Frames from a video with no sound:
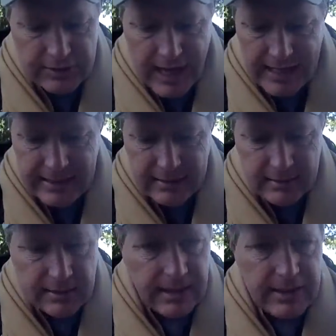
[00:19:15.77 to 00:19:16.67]
adding
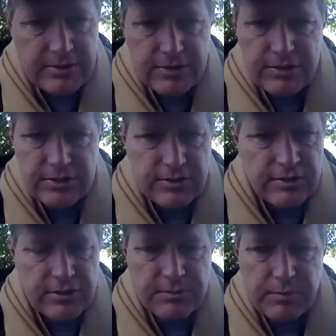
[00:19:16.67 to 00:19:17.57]
an S. It's
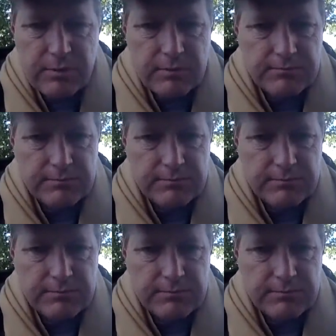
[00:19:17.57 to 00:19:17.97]
just plural.